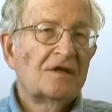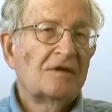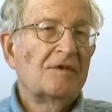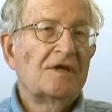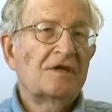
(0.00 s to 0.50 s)

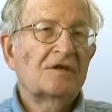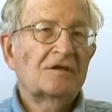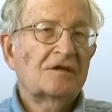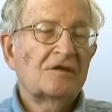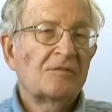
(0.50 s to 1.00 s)
I mean, uh,
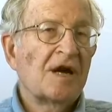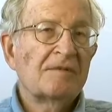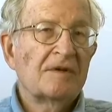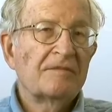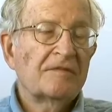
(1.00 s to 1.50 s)

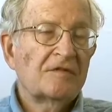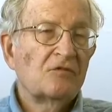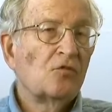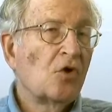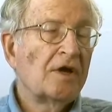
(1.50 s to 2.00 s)
Obama
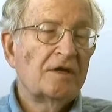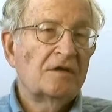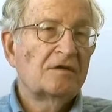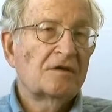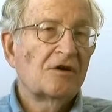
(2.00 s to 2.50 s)

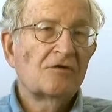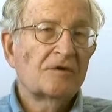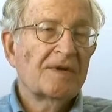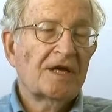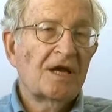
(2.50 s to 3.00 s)
won
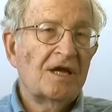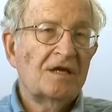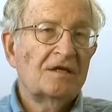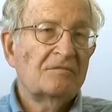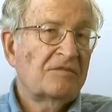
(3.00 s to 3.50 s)
over
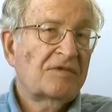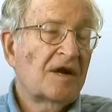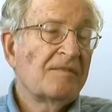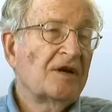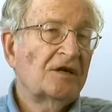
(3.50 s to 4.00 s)
McCain
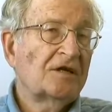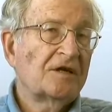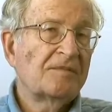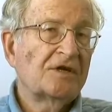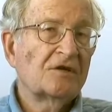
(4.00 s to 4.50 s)

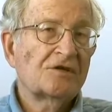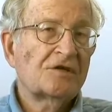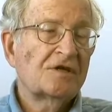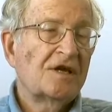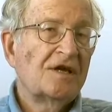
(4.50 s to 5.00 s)
primarily
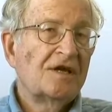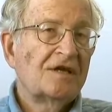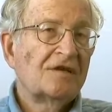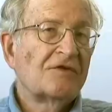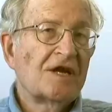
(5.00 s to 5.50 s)
because
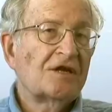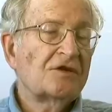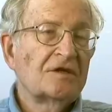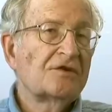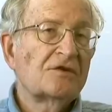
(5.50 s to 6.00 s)
the
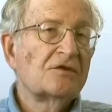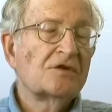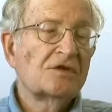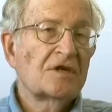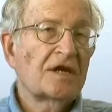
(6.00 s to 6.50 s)
financial
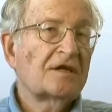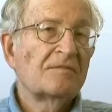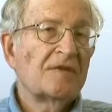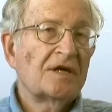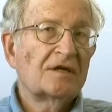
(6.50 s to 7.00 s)
institutions liked
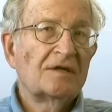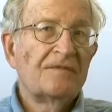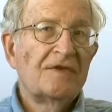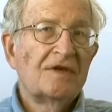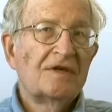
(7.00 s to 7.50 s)
him better,
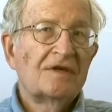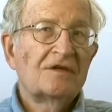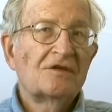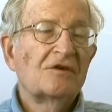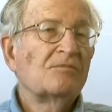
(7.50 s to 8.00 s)

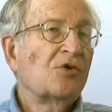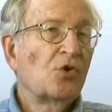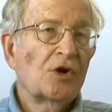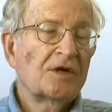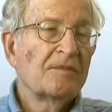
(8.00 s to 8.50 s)
so
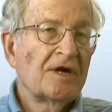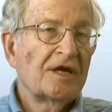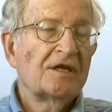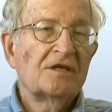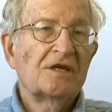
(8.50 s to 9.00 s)
poured
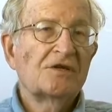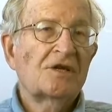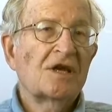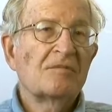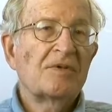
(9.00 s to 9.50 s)
money into his
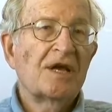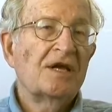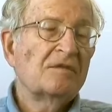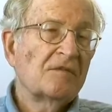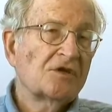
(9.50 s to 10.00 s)

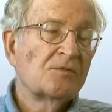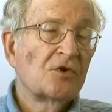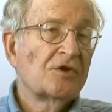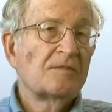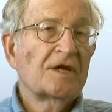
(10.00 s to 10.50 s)
campaign much
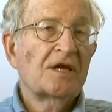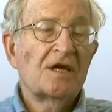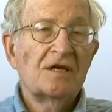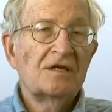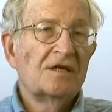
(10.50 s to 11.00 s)
more than
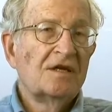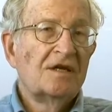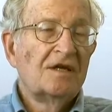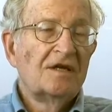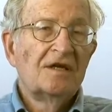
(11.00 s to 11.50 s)
McCain.
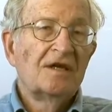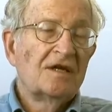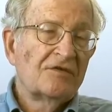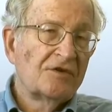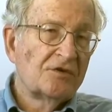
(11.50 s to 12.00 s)

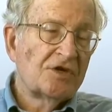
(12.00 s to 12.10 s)
And if you